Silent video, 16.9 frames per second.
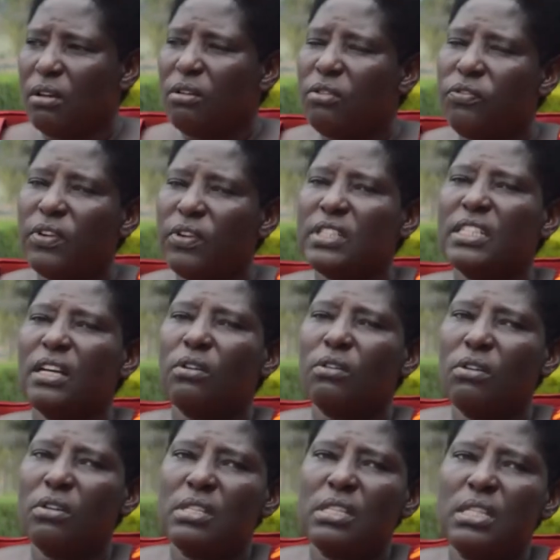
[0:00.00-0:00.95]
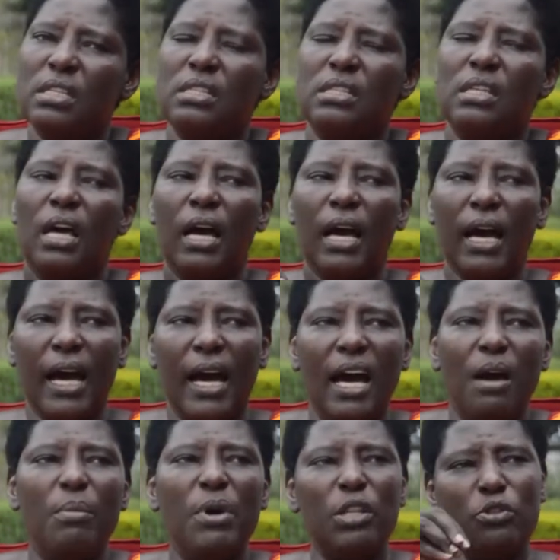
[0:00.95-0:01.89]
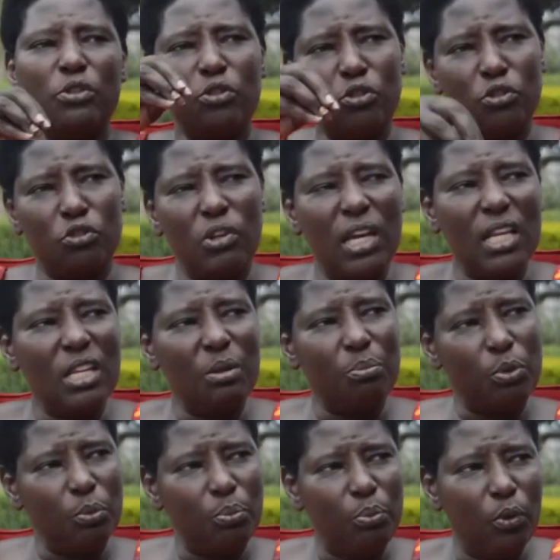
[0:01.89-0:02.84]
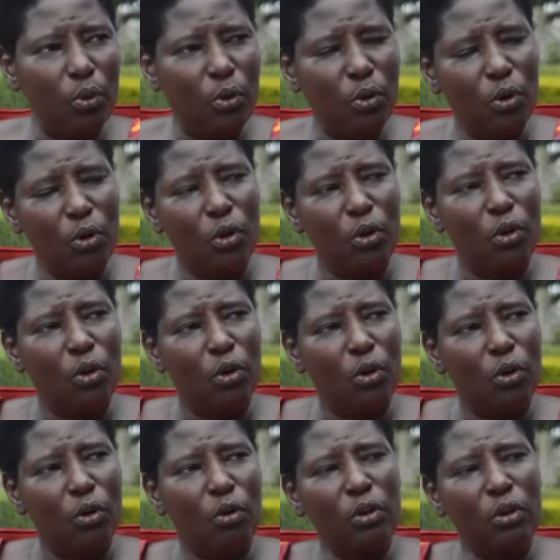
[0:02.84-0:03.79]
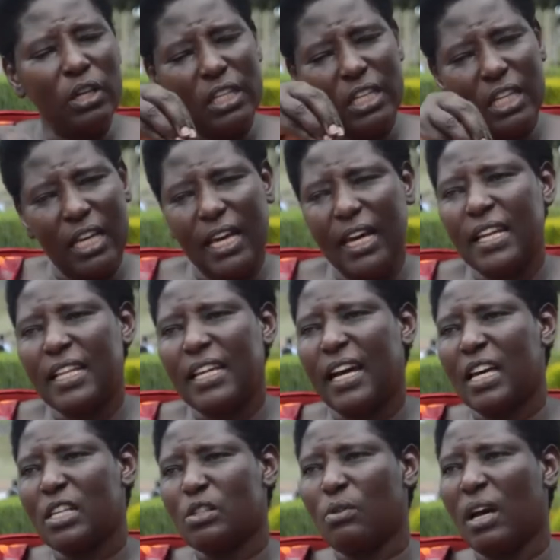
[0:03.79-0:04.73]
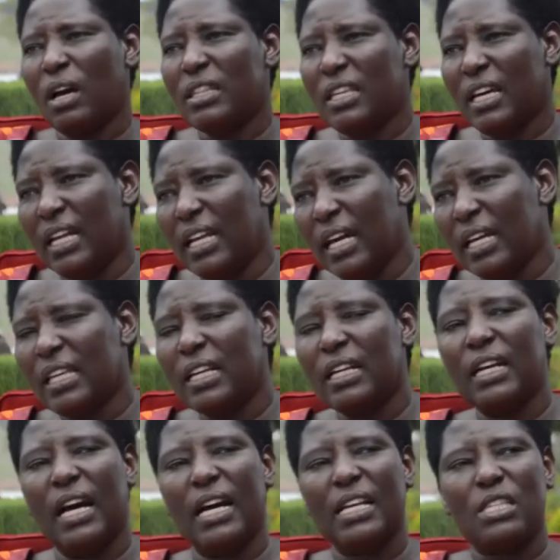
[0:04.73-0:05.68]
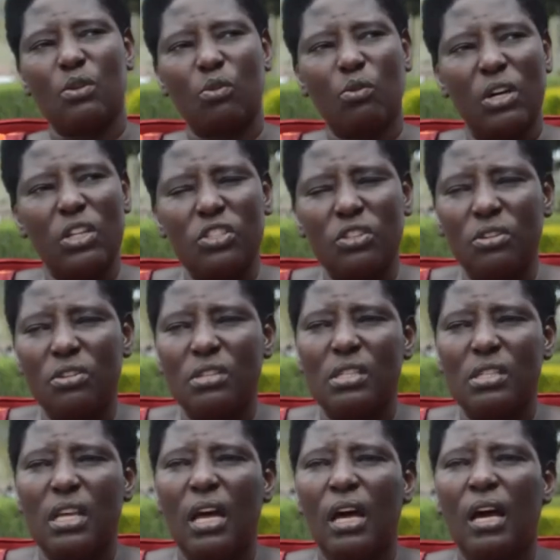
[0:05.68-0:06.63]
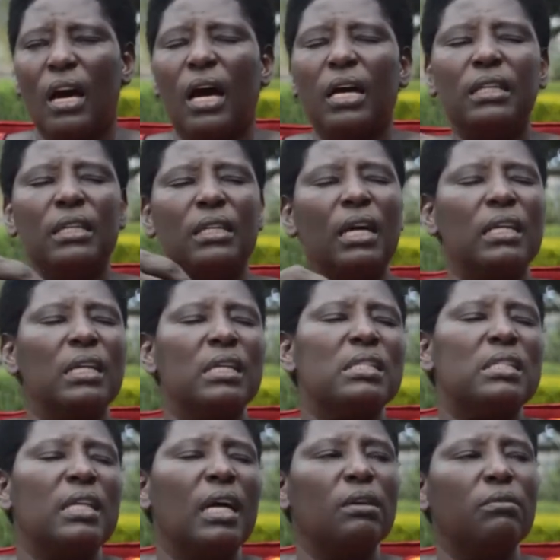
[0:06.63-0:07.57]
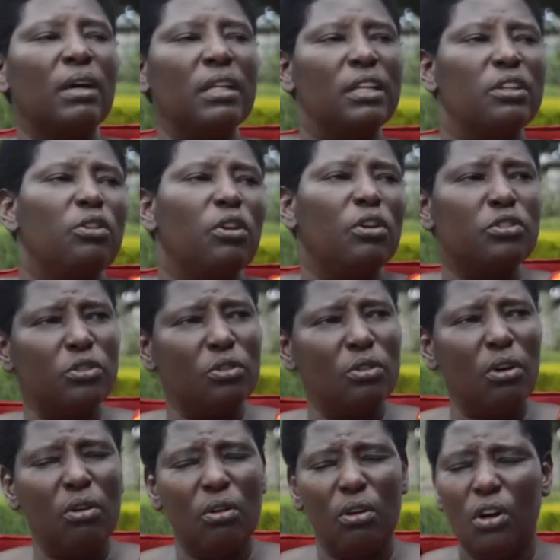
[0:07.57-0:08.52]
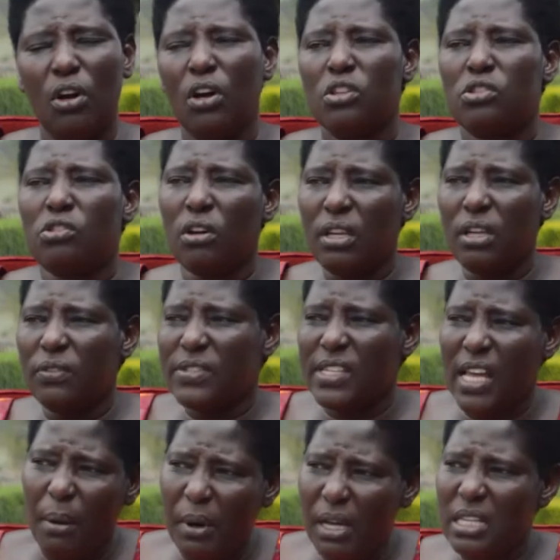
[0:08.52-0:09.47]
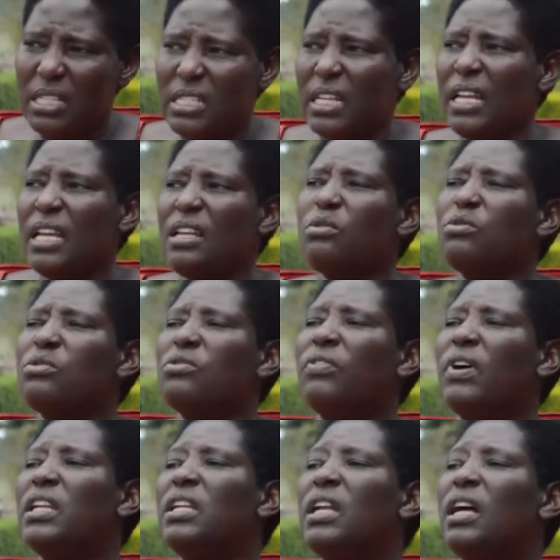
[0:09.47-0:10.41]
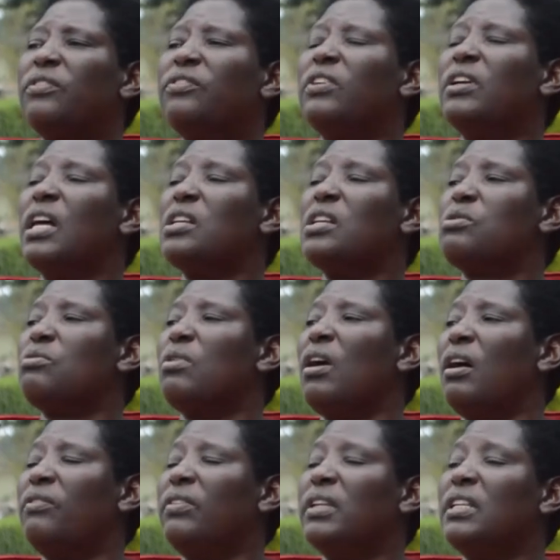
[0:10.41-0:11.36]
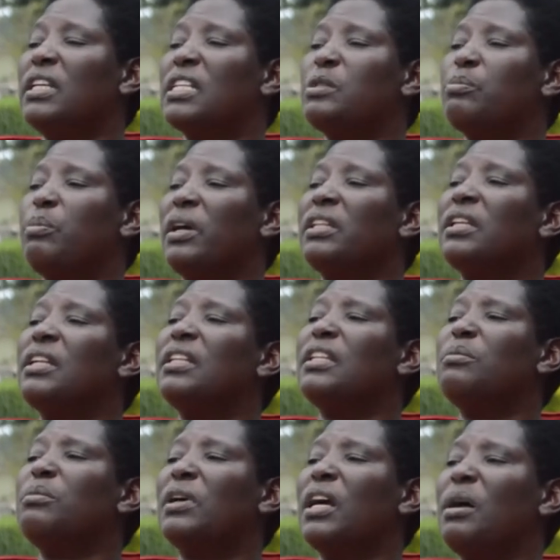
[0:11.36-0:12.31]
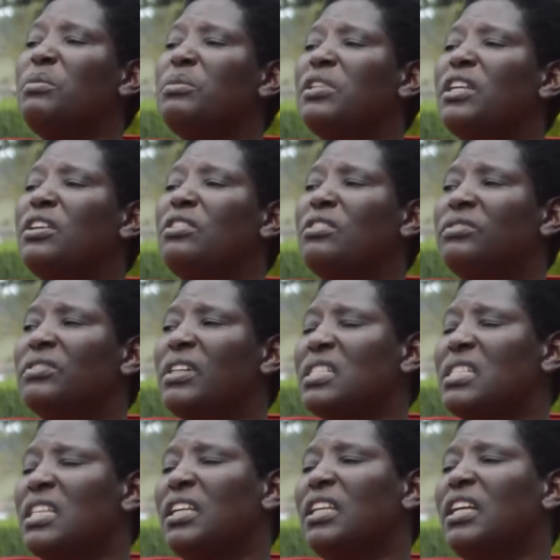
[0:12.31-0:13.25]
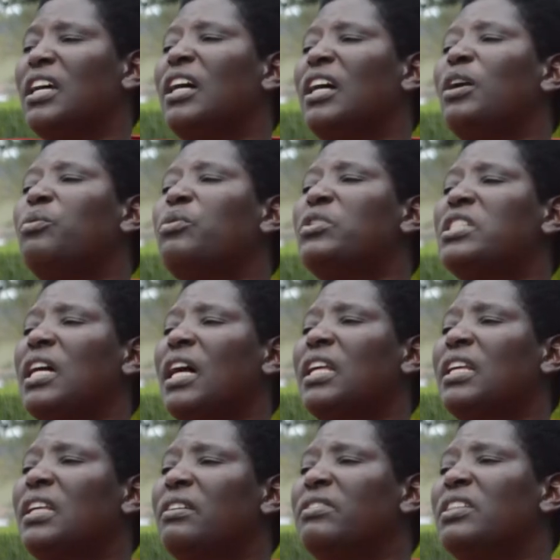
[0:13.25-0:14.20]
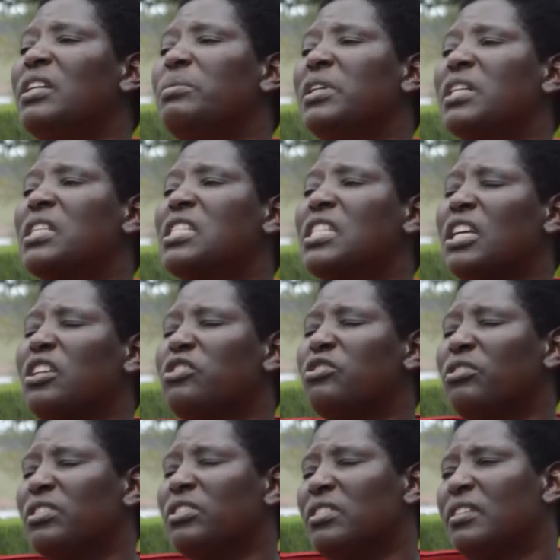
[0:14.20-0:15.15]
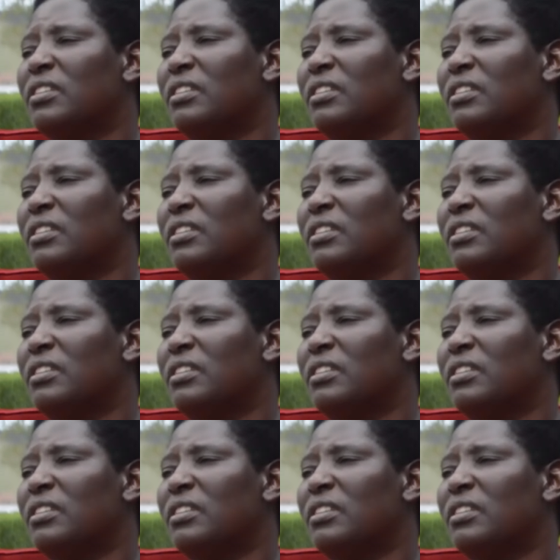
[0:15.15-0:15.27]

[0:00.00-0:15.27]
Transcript: Refresher courses are meant to train people in areas where they are lacking, ask questions, and they understand what they don't know. So if someone is trying to use vanilla, for us who have an expert, let them come in the university, we shall give them extension.